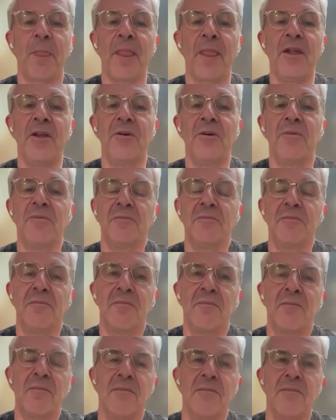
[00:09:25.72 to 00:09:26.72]
You know,
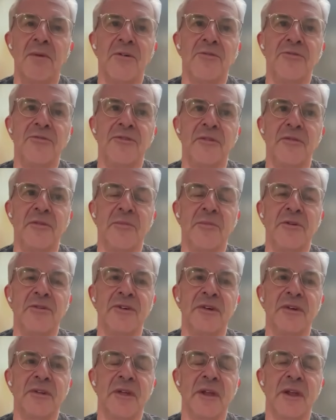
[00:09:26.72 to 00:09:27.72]
most of the
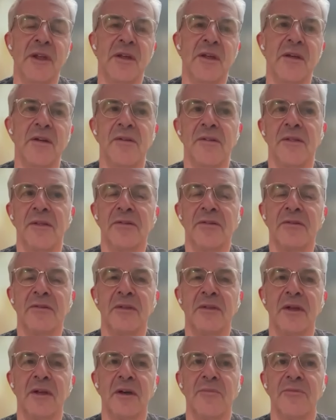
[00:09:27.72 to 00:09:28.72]
music that I hear
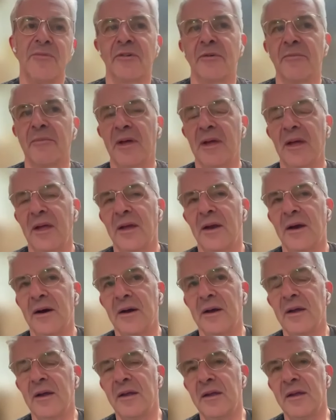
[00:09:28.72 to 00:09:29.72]
that comes from
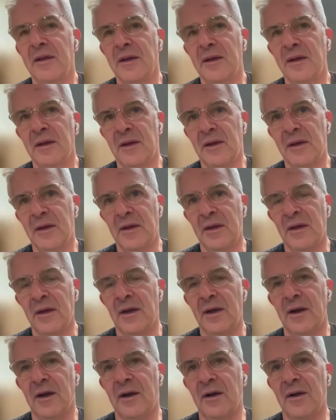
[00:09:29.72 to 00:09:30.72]
AI,
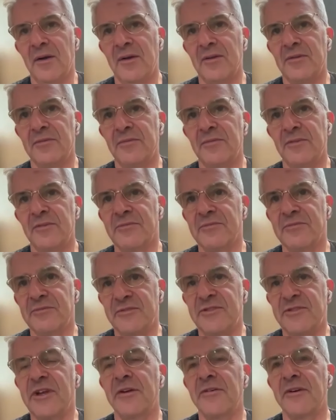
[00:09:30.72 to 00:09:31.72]
some
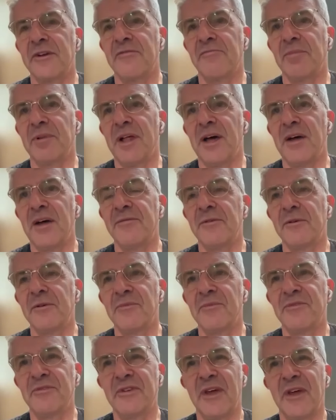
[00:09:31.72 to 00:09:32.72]
generative
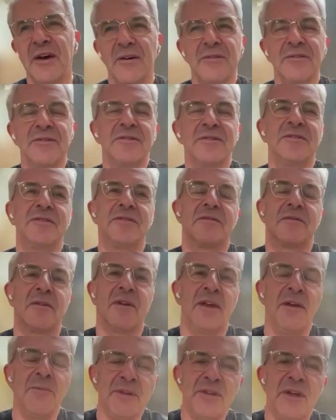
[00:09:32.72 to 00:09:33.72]
platforms, sounds
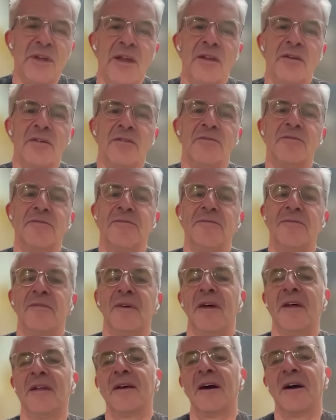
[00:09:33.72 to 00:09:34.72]
imitative
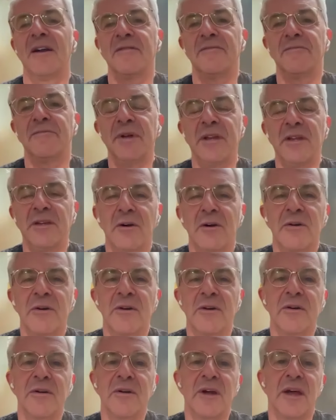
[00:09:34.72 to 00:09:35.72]
and kind of
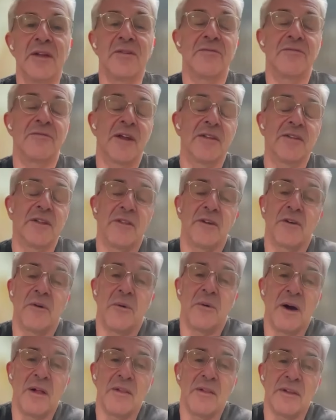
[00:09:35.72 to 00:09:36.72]
mediocre. And frankly, the
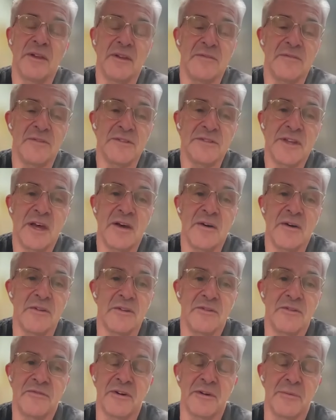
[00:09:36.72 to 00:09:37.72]
quality of the sound
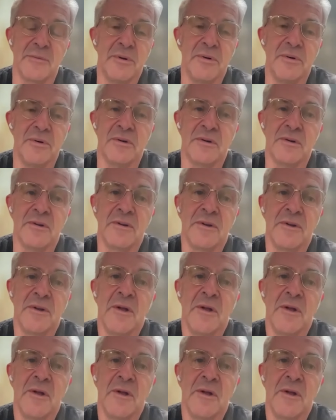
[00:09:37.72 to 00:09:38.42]
is very poor.